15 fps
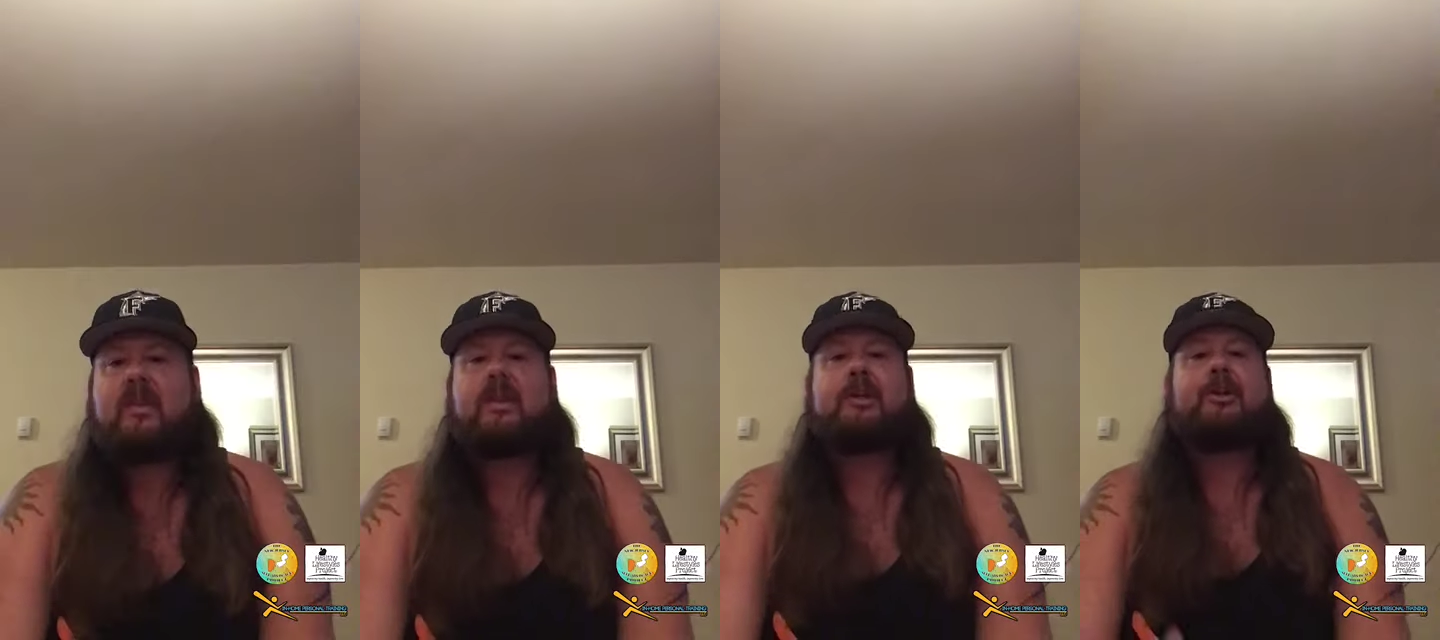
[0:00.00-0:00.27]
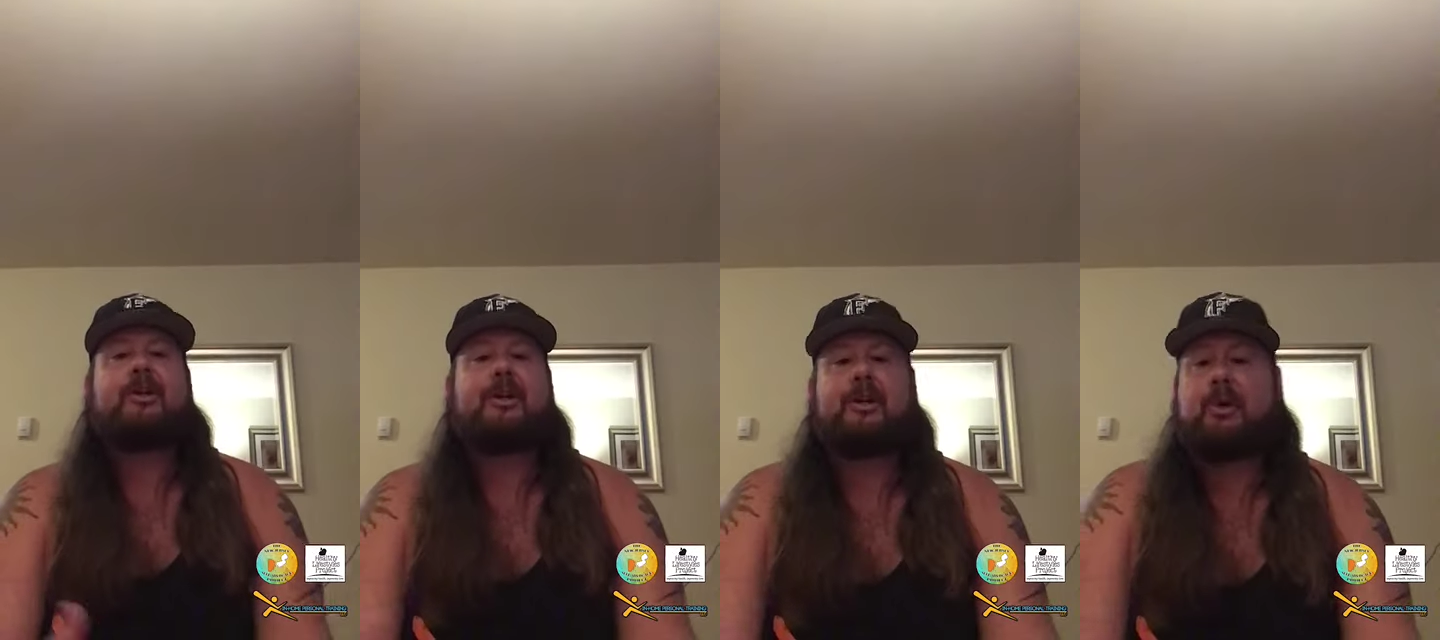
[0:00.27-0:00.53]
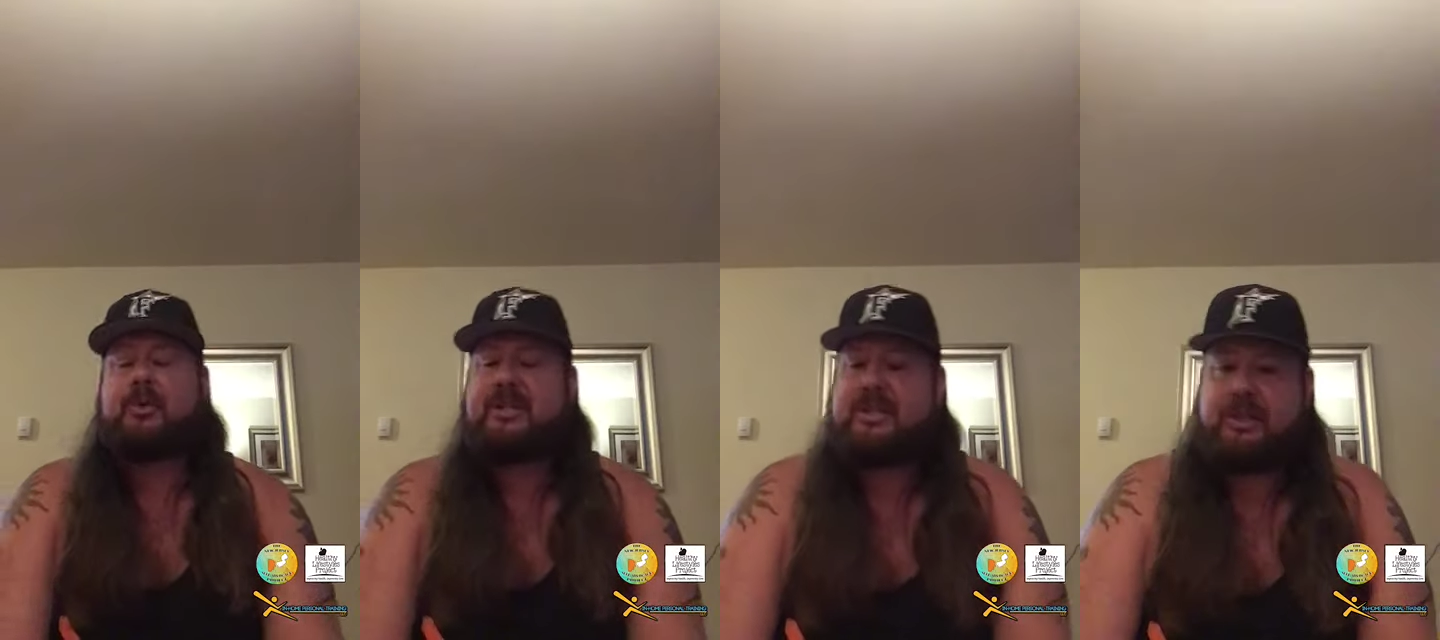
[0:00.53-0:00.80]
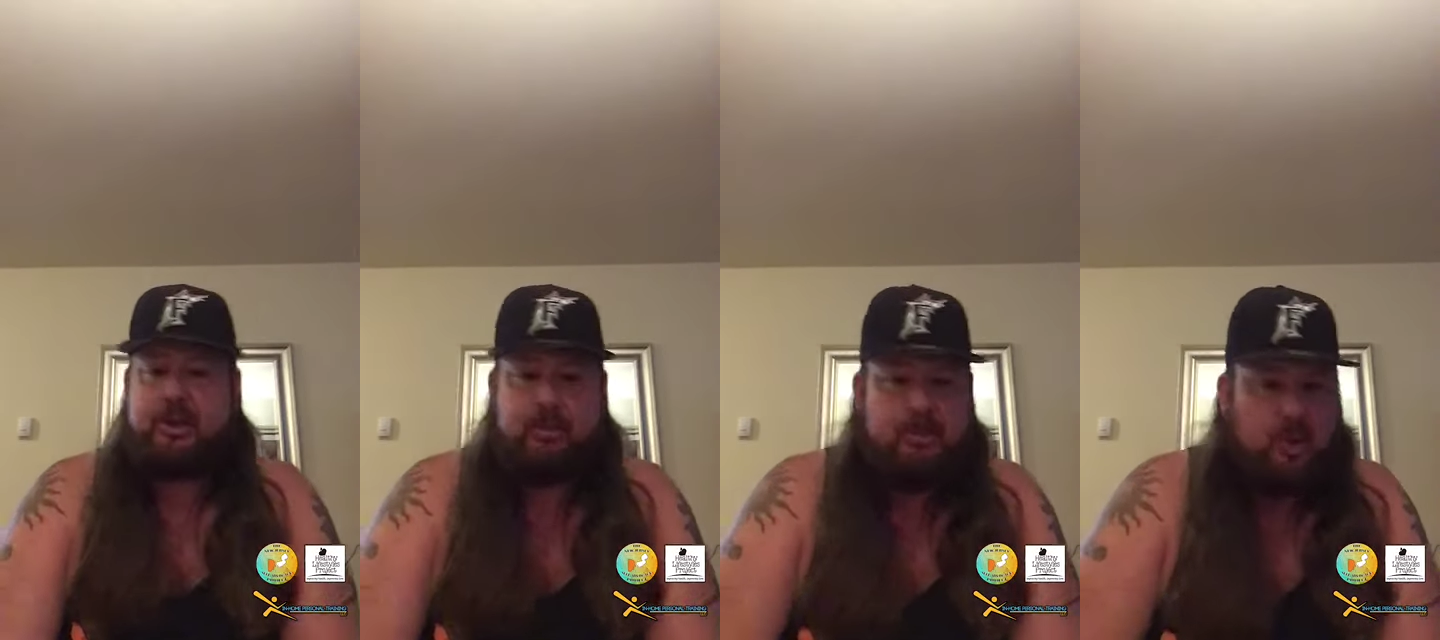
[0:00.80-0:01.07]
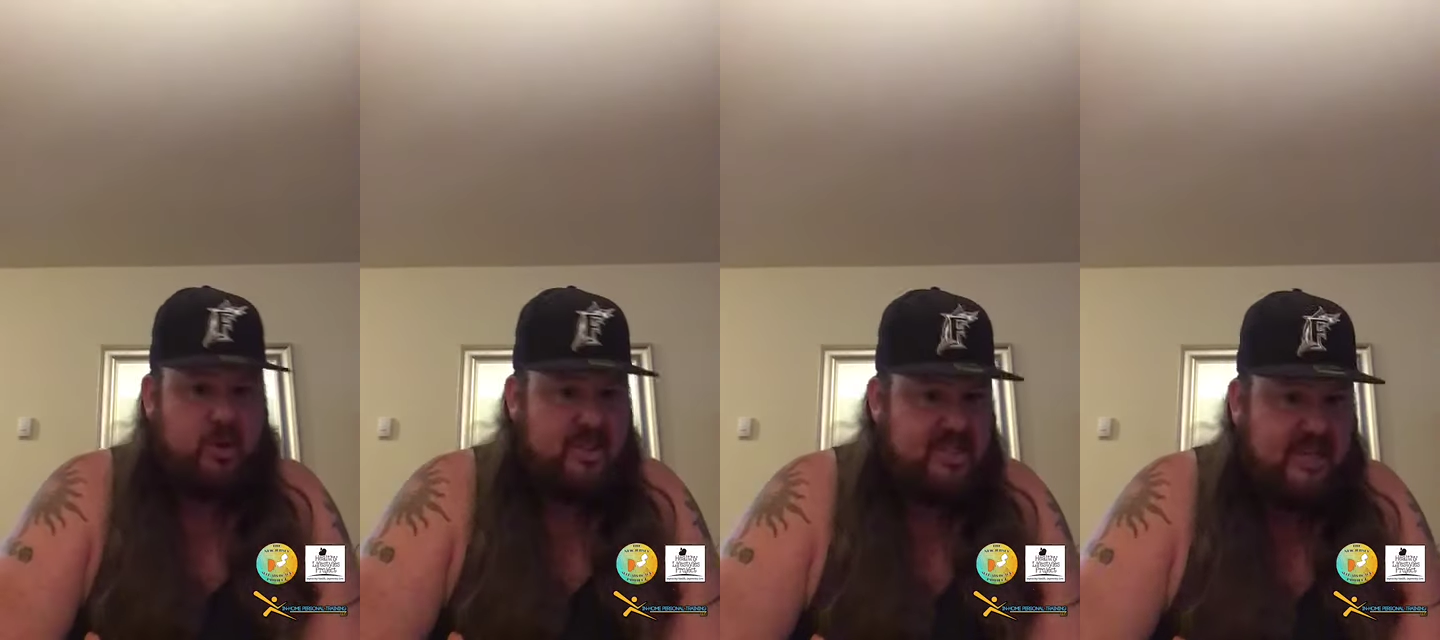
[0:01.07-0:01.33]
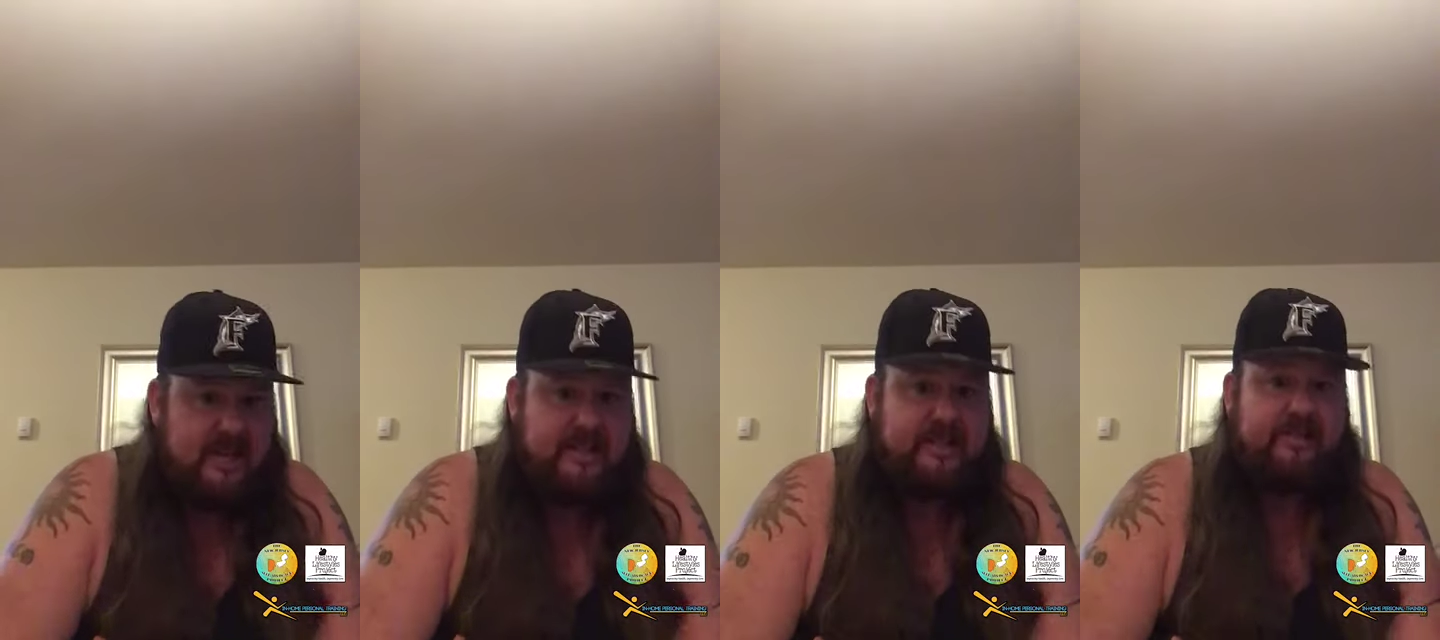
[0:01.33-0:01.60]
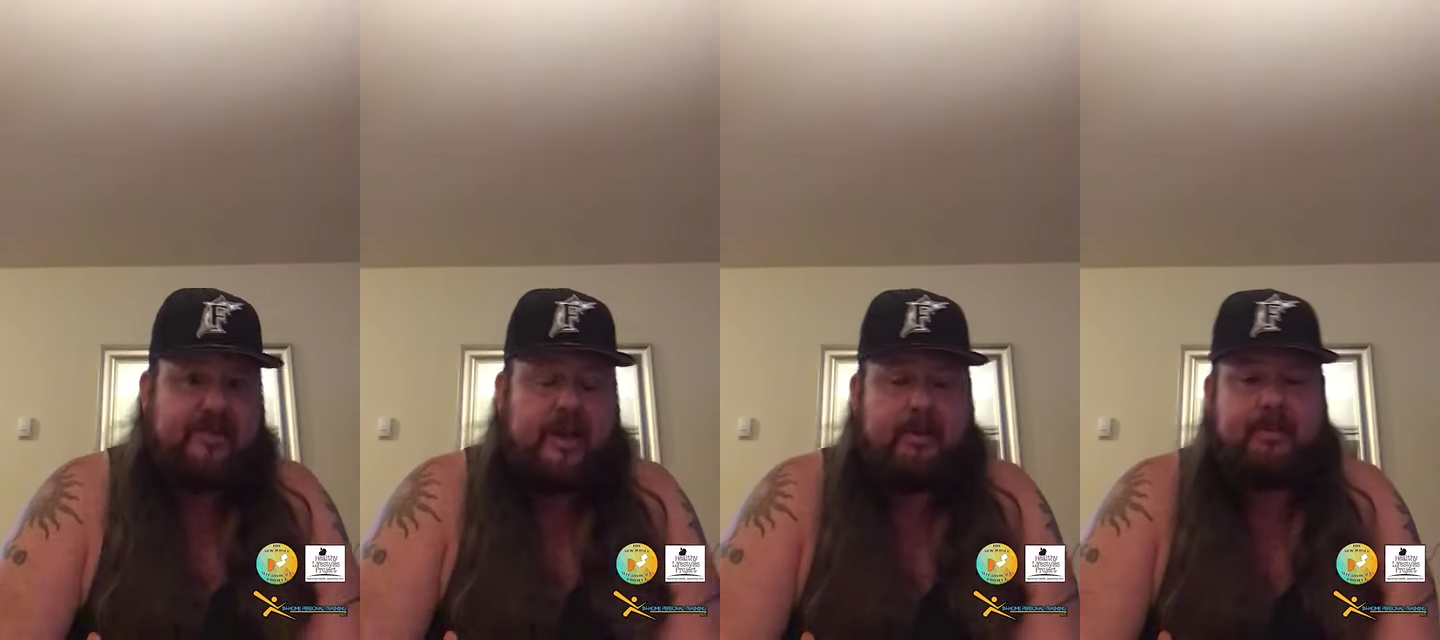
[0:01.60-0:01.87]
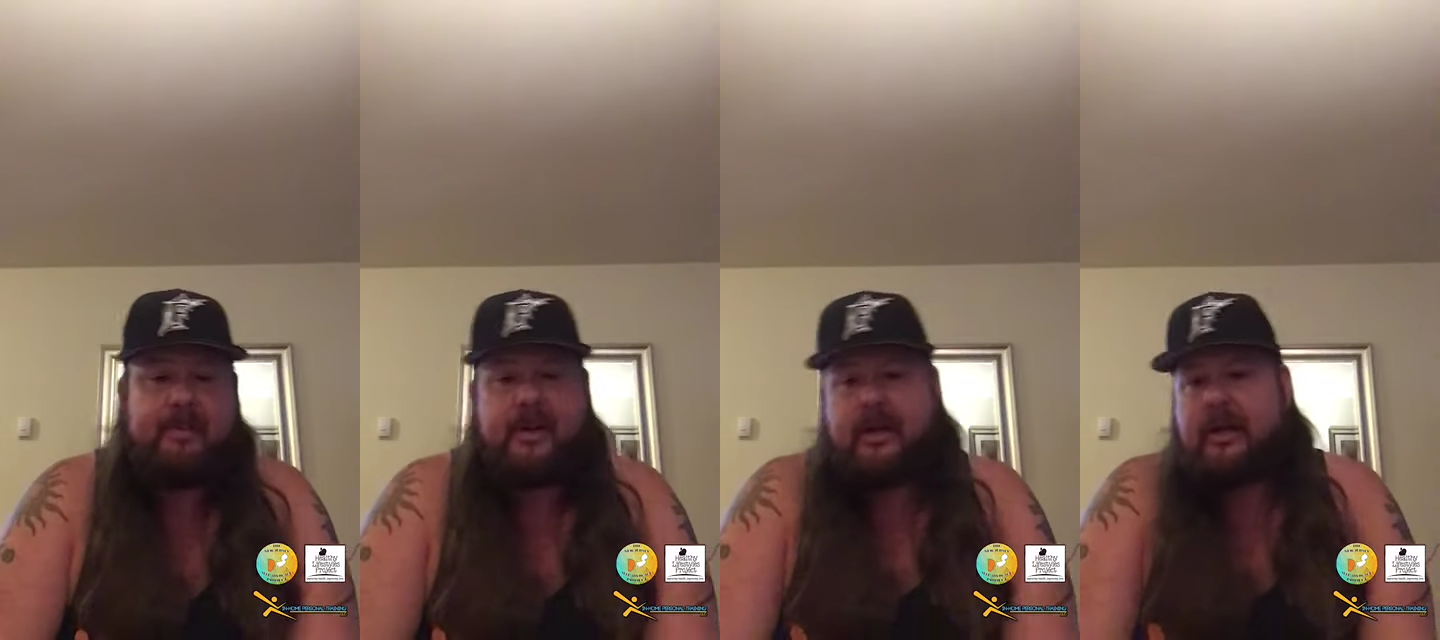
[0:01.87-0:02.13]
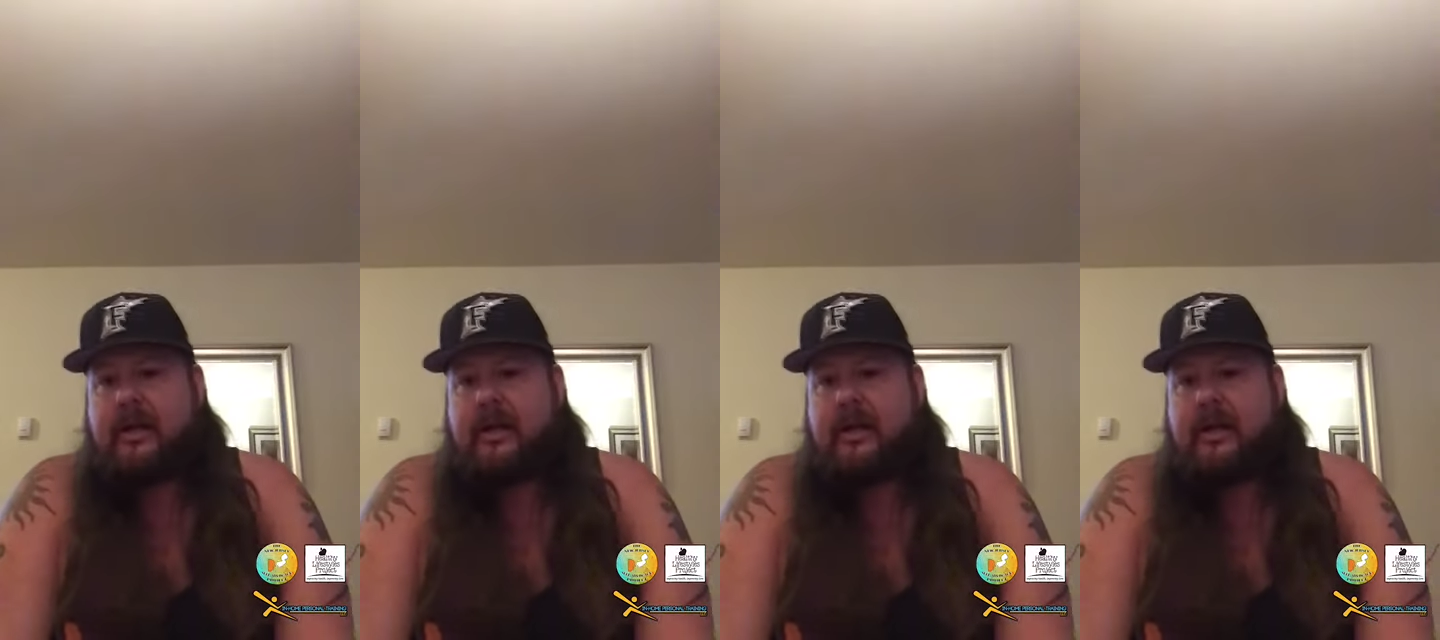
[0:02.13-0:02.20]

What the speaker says: You can always do more sets of them.